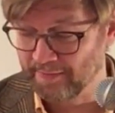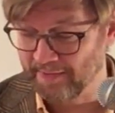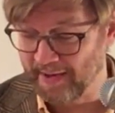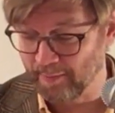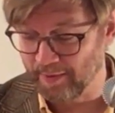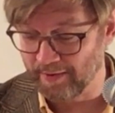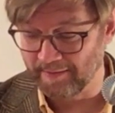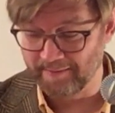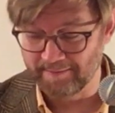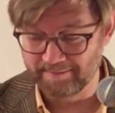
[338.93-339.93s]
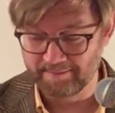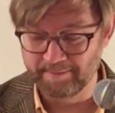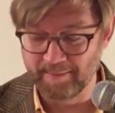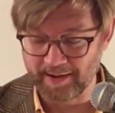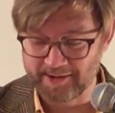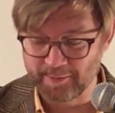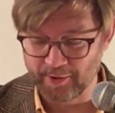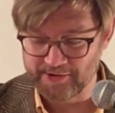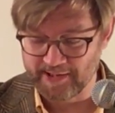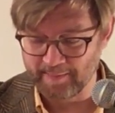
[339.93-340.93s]
they were much
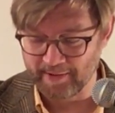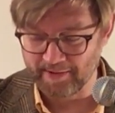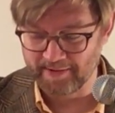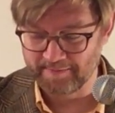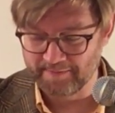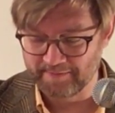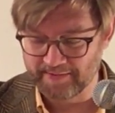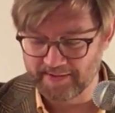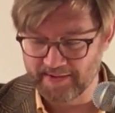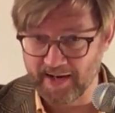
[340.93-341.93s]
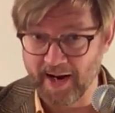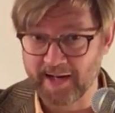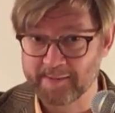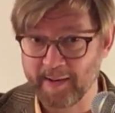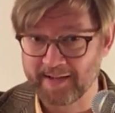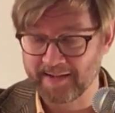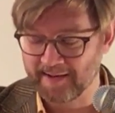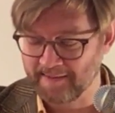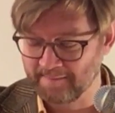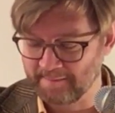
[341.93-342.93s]
more similar than I
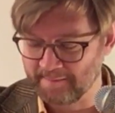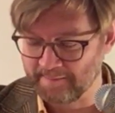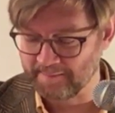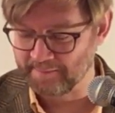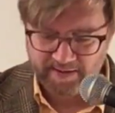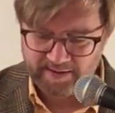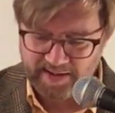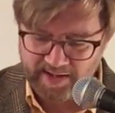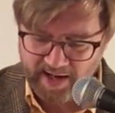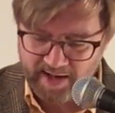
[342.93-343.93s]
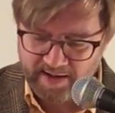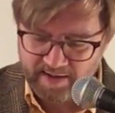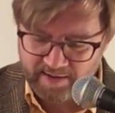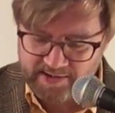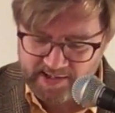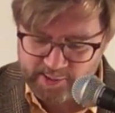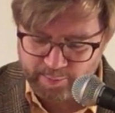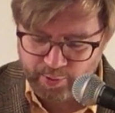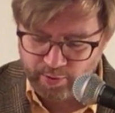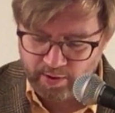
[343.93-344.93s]
expected. Did Ayinger just
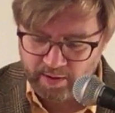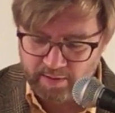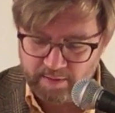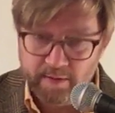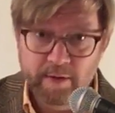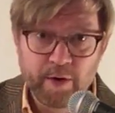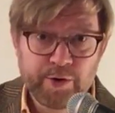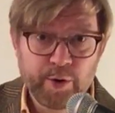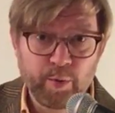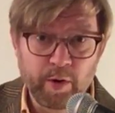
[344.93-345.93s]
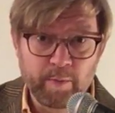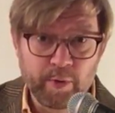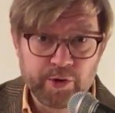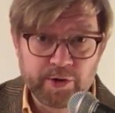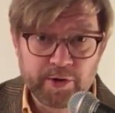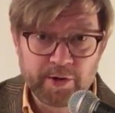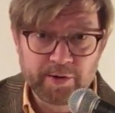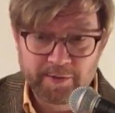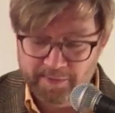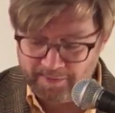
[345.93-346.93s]
pull a julmust?
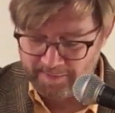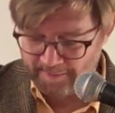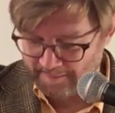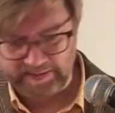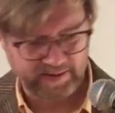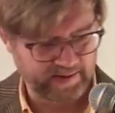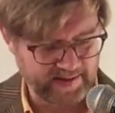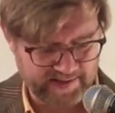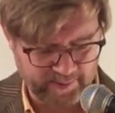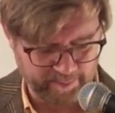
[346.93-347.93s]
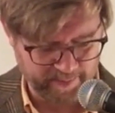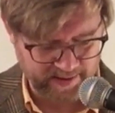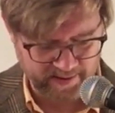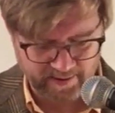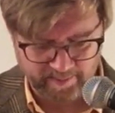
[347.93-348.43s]
It has a bigger